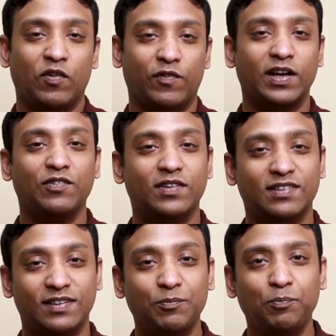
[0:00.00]
One of the
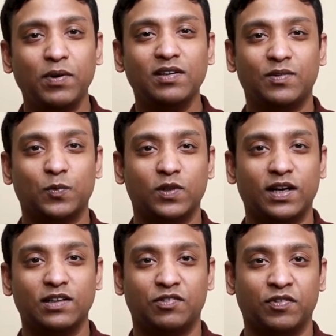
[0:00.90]
simplest
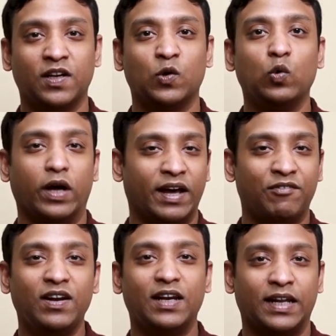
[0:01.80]
mudras we do
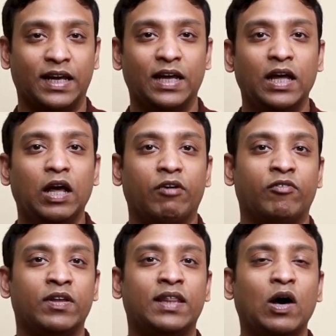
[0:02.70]
every day
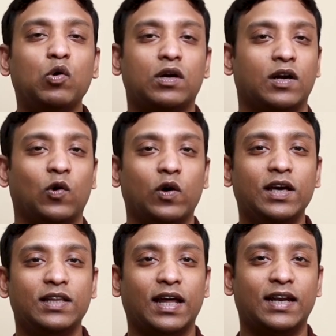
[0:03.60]
without
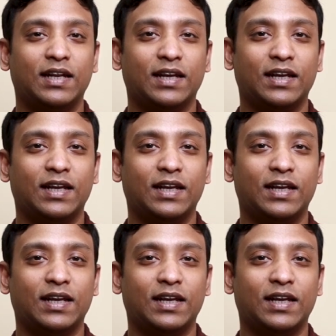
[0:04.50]
knowing that